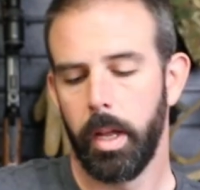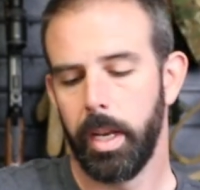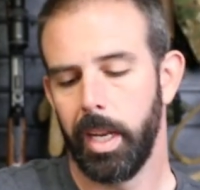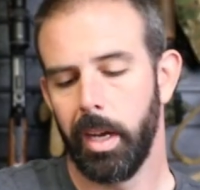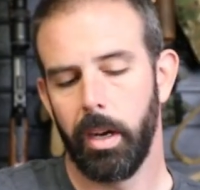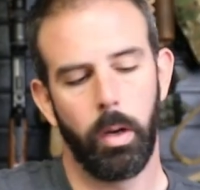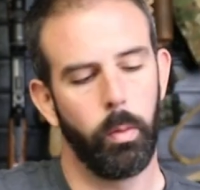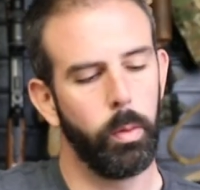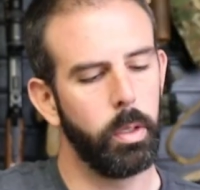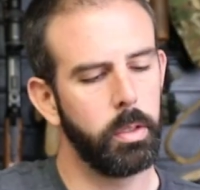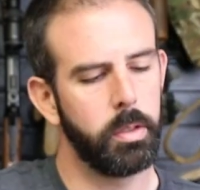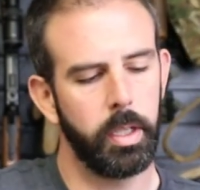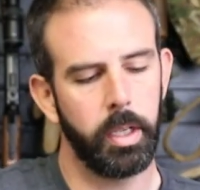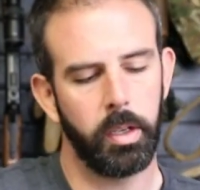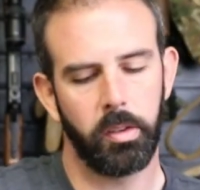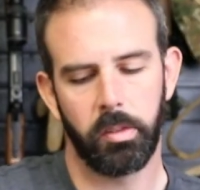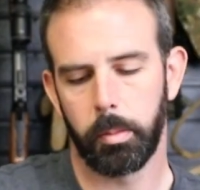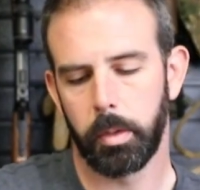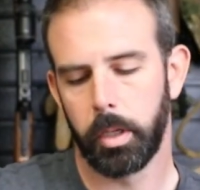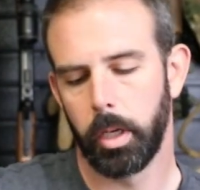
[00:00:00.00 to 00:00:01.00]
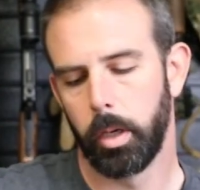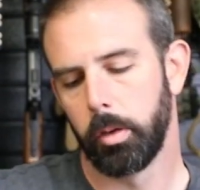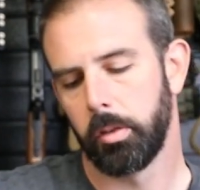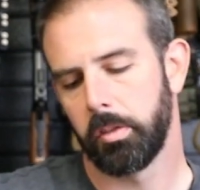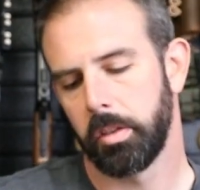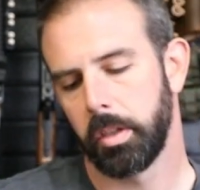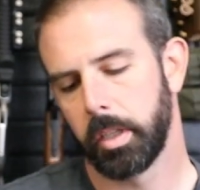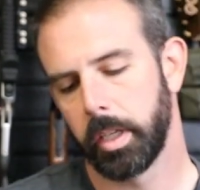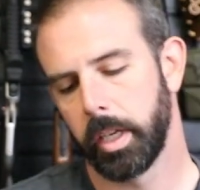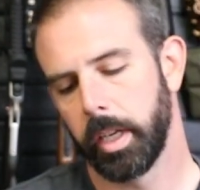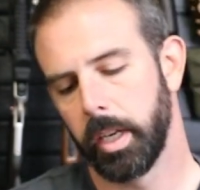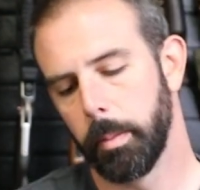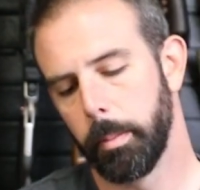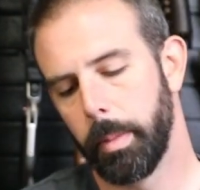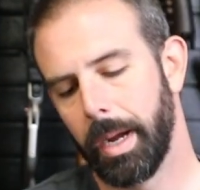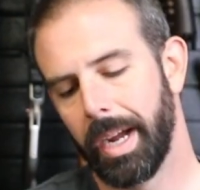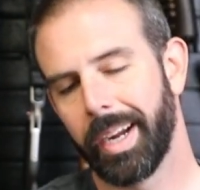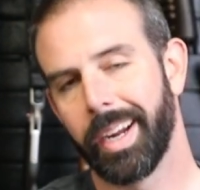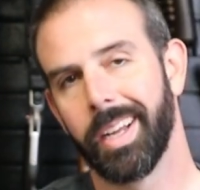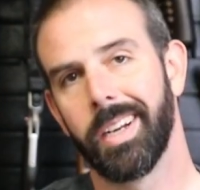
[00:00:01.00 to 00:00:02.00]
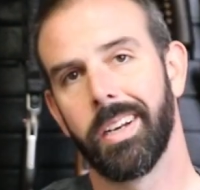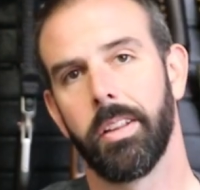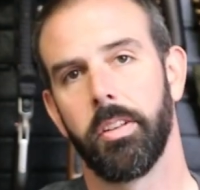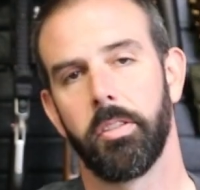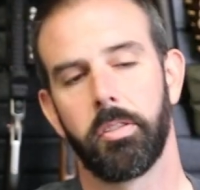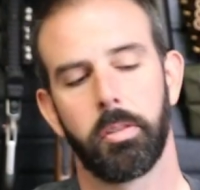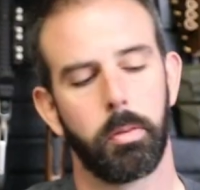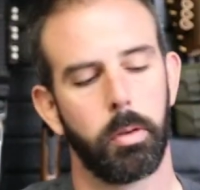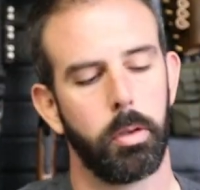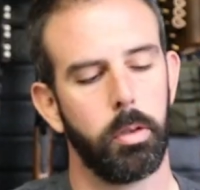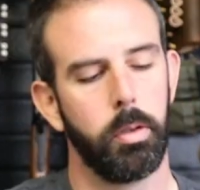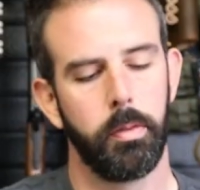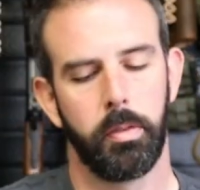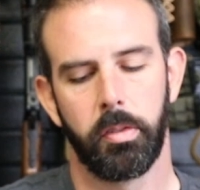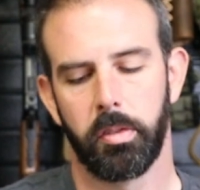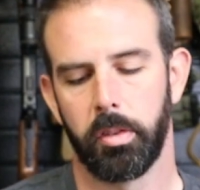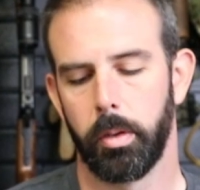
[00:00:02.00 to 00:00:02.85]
Now it will take some coaxing to get it back into this groove.